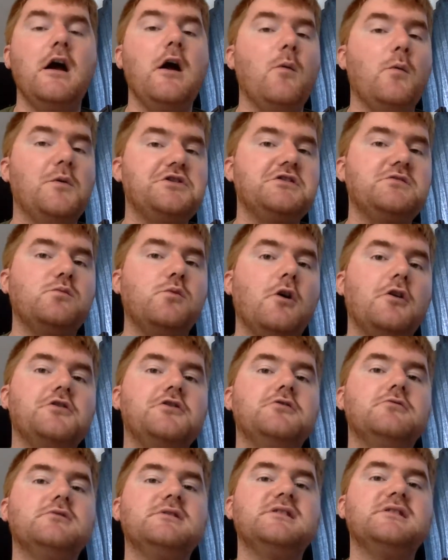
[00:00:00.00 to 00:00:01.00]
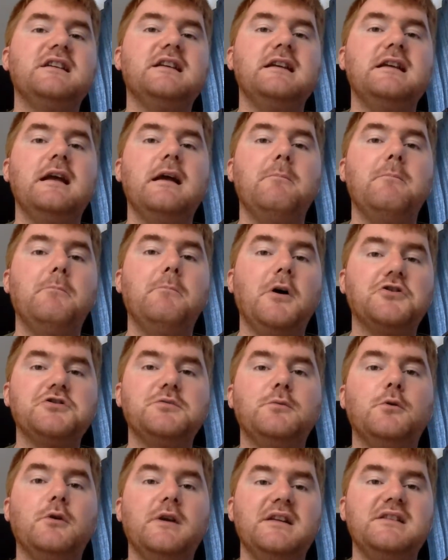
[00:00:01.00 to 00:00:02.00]
which is what you'll see much
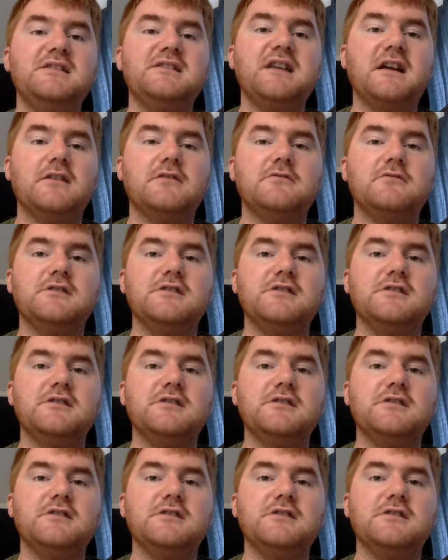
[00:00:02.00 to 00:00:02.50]
more in secondary